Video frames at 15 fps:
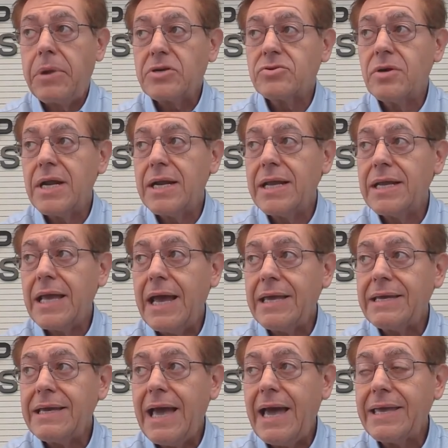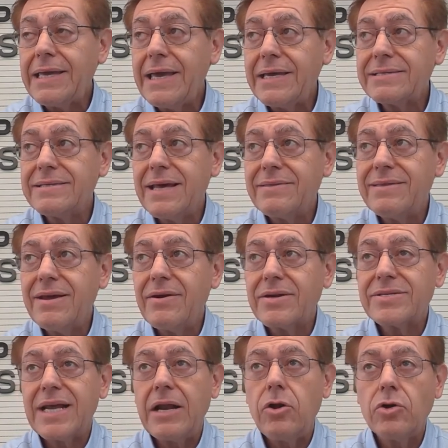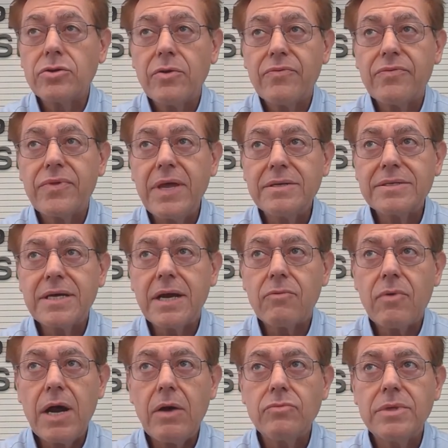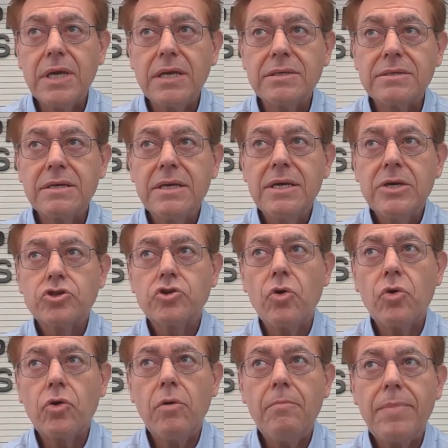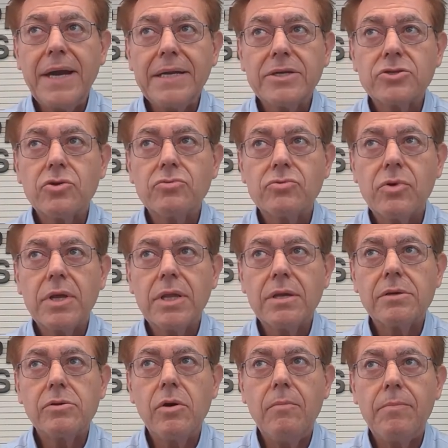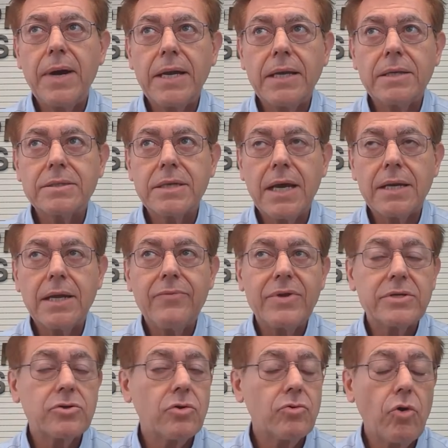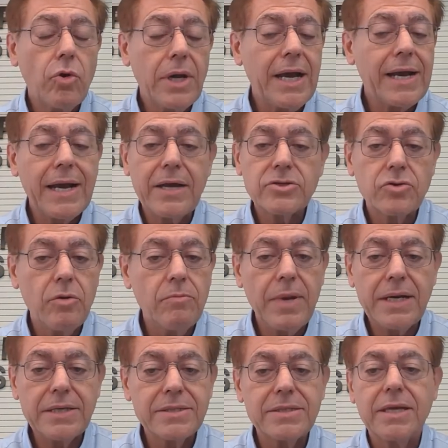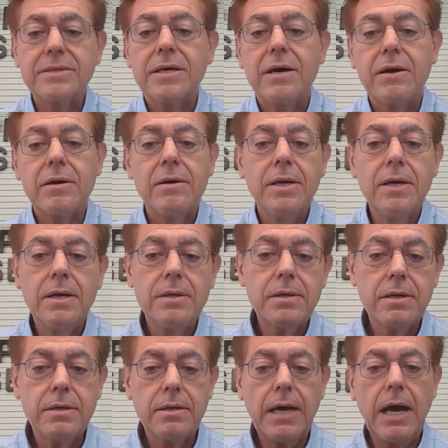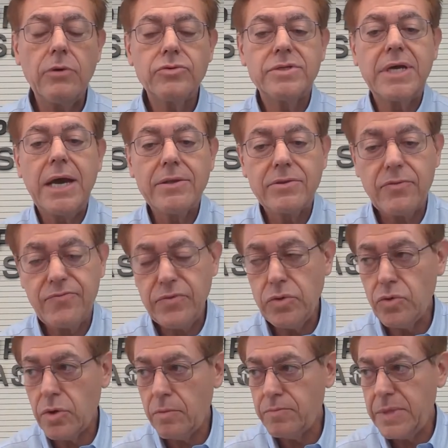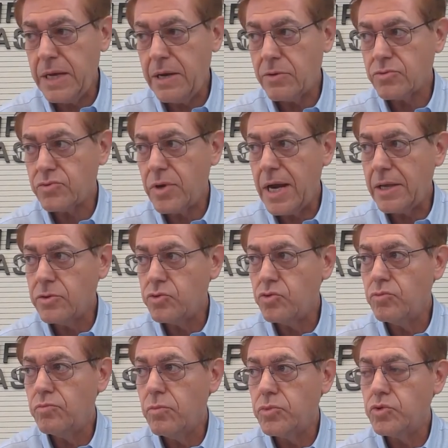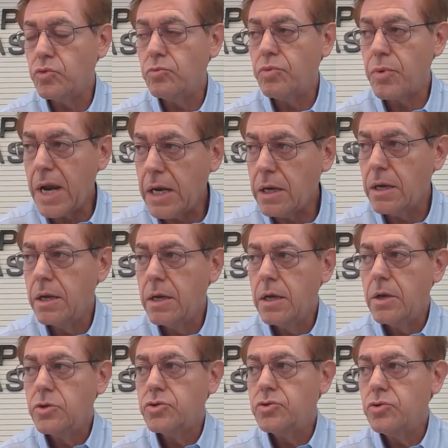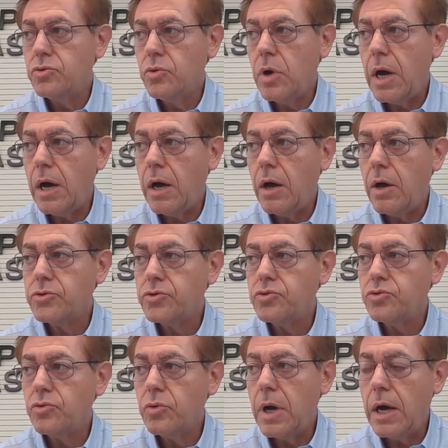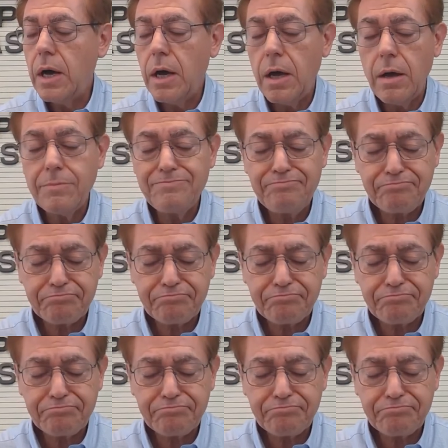personally, I, I guess that there's a lot of things around this. Some companies, some trading companies, and even some oil and gas companies that are uh, outside of Europe, they are trying to, to bring to, uh, to, uh,